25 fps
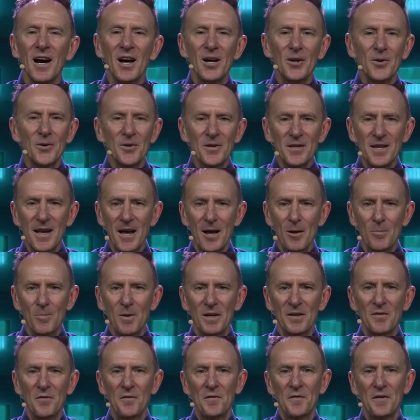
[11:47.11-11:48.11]
I couldn't
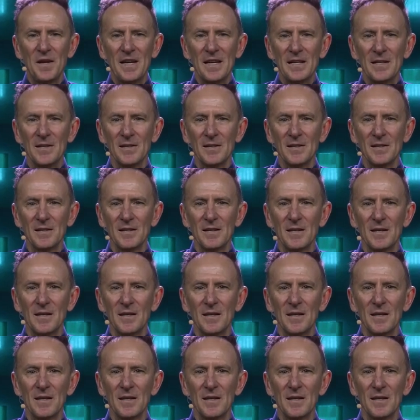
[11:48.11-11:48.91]
help but feel